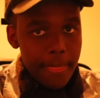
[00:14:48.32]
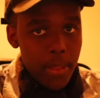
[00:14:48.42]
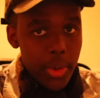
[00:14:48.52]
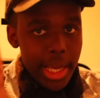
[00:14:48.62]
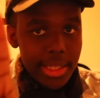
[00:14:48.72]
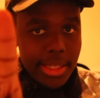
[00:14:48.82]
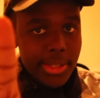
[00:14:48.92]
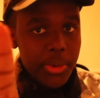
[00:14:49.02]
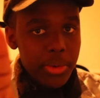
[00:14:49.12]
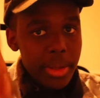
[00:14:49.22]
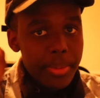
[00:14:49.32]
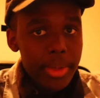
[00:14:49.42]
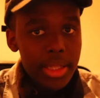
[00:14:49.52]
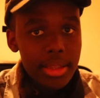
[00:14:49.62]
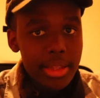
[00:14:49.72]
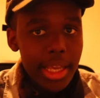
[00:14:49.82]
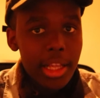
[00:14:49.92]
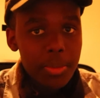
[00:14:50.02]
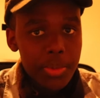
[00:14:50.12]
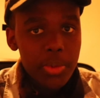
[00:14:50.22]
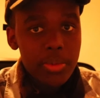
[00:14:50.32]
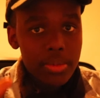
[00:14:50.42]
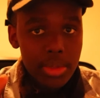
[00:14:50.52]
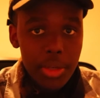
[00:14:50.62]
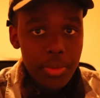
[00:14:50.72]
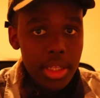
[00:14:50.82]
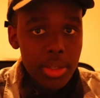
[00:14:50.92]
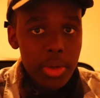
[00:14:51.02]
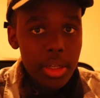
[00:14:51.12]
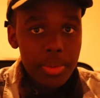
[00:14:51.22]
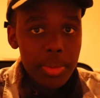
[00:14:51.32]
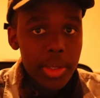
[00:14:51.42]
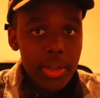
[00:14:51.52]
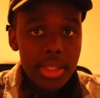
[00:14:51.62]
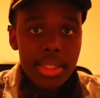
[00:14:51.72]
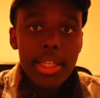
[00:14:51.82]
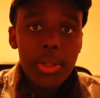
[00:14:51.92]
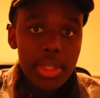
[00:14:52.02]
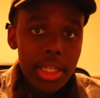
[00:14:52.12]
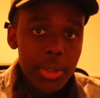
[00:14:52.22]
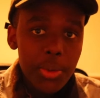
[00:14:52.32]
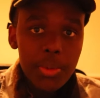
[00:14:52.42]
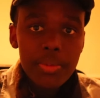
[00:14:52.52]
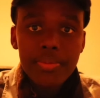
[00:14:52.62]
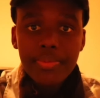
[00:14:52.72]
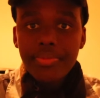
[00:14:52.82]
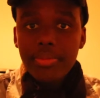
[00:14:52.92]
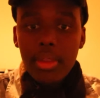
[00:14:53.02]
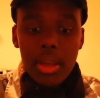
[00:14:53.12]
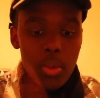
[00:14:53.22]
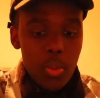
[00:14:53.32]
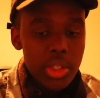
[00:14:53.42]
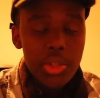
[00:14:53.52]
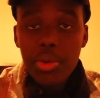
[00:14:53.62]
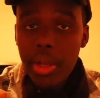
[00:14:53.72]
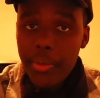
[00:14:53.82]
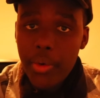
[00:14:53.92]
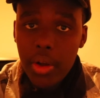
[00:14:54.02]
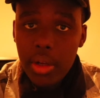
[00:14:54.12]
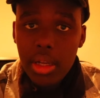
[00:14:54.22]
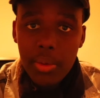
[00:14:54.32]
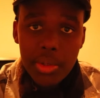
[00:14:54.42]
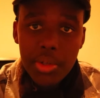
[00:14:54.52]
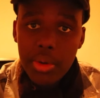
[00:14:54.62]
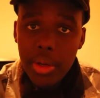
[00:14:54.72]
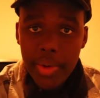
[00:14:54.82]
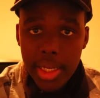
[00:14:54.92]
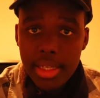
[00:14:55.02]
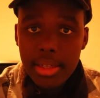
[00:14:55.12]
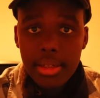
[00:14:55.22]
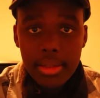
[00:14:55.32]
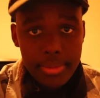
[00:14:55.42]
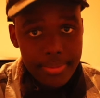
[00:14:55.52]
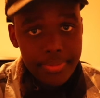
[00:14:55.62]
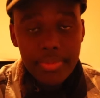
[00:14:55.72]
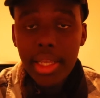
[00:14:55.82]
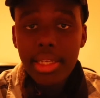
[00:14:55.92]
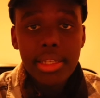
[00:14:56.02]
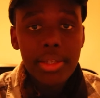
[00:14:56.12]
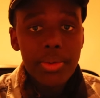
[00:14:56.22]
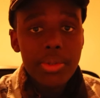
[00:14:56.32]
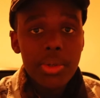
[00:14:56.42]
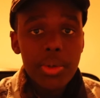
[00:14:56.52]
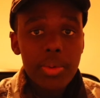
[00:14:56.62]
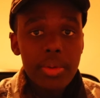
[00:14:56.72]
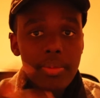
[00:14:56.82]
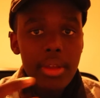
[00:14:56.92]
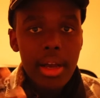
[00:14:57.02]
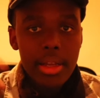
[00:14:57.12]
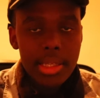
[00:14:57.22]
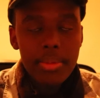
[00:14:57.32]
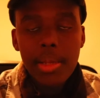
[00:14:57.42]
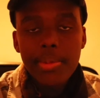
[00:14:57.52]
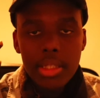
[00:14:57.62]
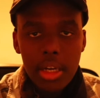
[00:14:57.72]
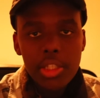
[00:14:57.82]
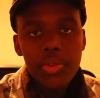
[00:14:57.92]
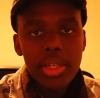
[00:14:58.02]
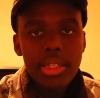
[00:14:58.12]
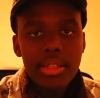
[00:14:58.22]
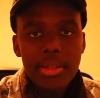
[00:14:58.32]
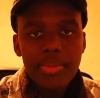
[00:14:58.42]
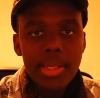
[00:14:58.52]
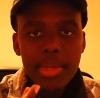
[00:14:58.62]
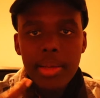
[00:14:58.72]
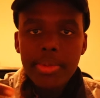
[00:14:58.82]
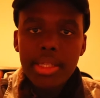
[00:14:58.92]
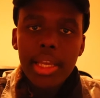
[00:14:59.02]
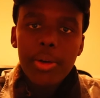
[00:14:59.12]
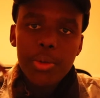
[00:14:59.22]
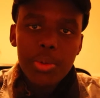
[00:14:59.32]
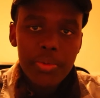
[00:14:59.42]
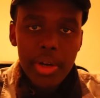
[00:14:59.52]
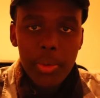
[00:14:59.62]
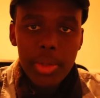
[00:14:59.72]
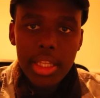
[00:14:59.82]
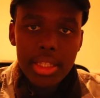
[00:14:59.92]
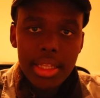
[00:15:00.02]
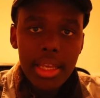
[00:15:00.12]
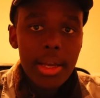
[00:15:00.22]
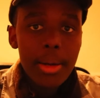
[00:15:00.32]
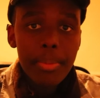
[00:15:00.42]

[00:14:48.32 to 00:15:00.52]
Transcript: Okay, I say screw them, but they help you. They really do help you because they'll tell you what you're doing wrong and what you're doing right. They can tell you. So sometimes it's harsh criticism. Sometimes they go too far in what they say.